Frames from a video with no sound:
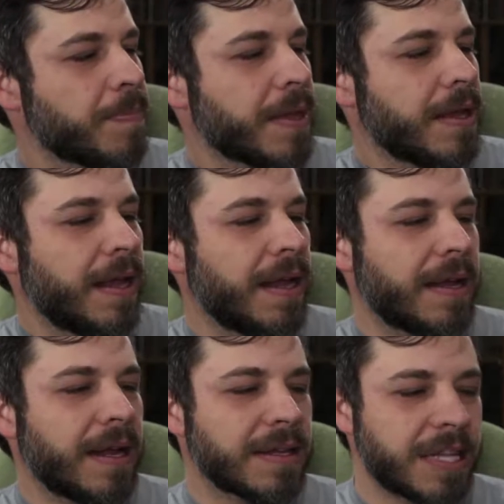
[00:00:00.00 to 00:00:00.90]

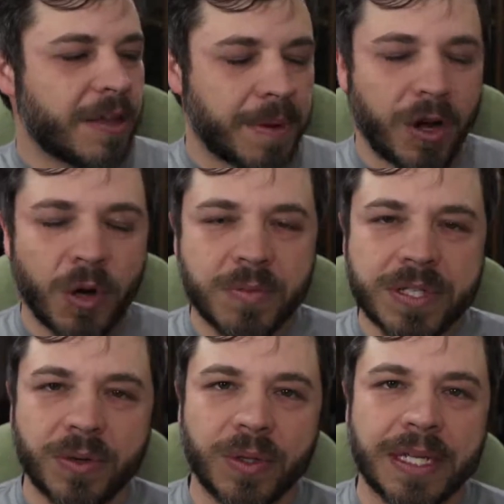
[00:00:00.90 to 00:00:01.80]
And as they've been
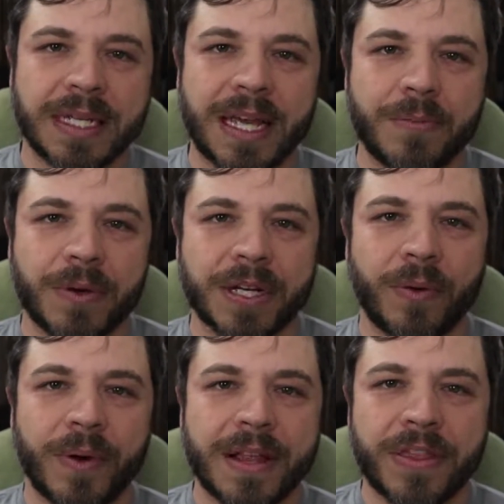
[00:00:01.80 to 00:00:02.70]
homeschooling, they were
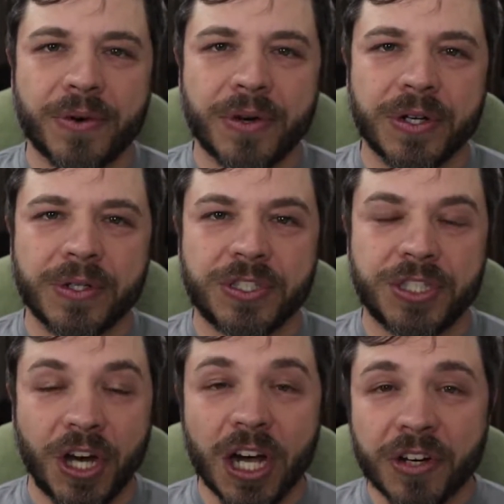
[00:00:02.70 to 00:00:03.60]
going through
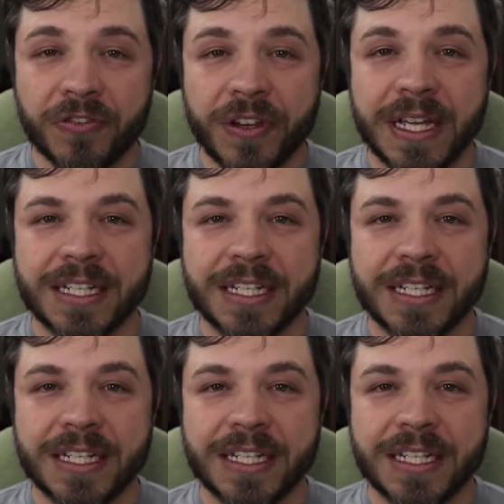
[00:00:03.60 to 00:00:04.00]
geography,